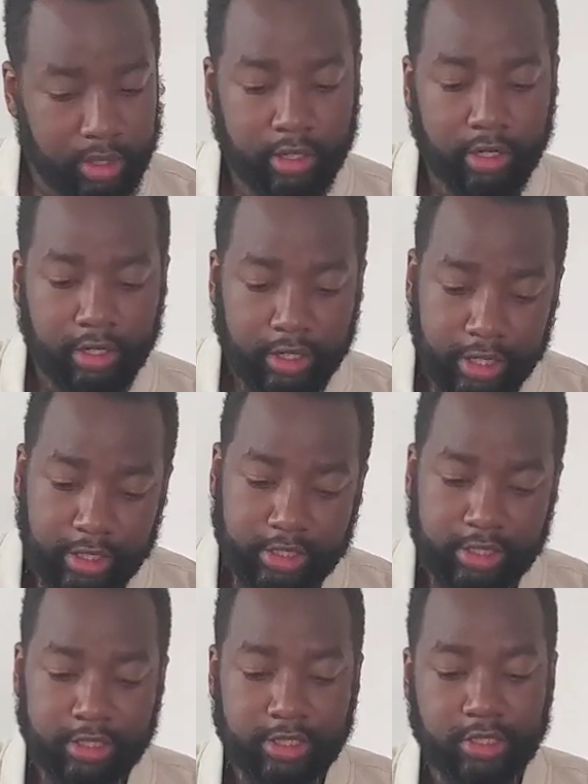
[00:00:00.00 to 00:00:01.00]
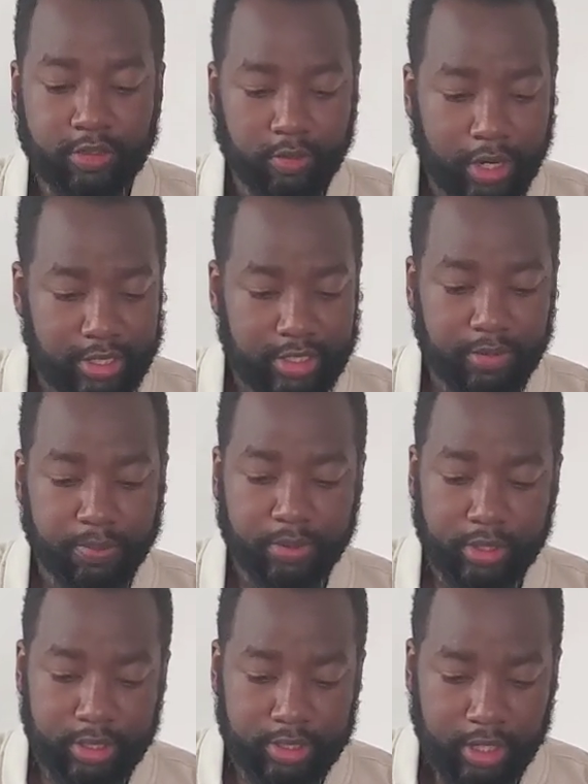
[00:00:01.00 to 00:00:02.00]
Mother Nature's
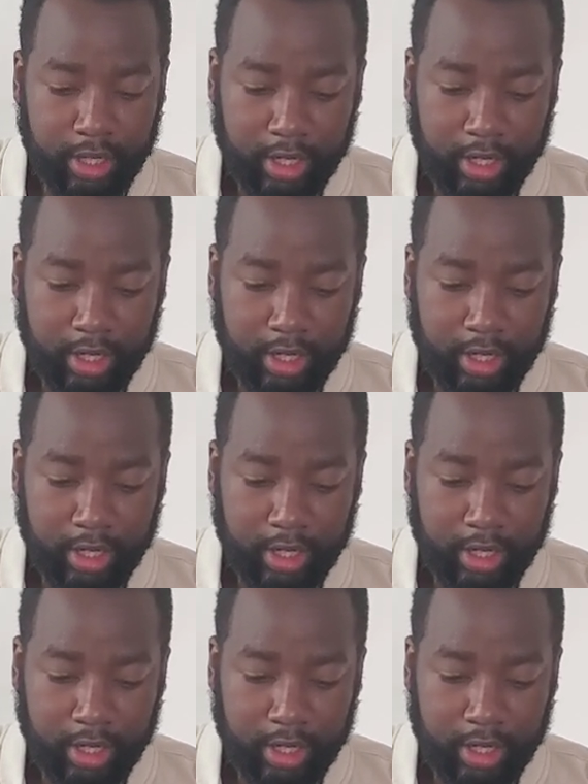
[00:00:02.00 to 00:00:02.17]
recipes